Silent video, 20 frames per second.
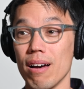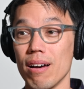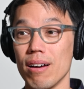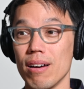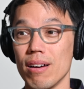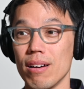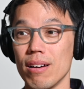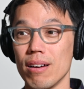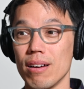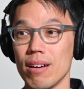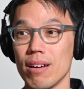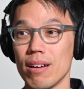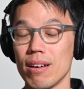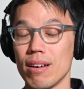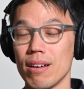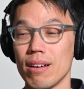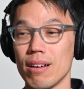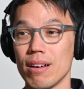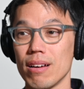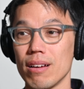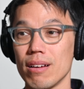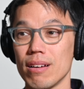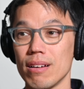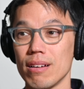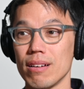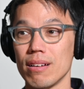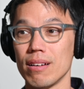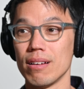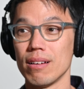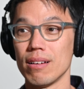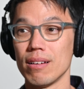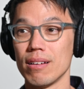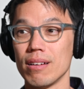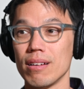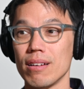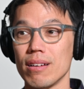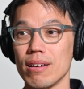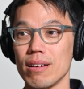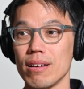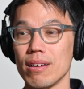
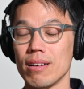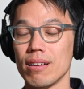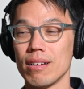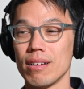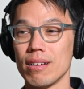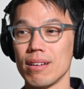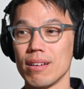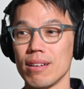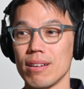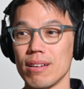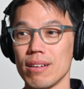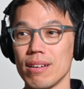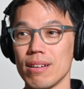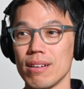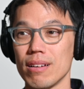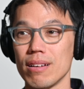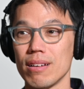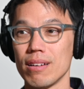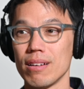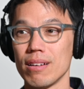(silent)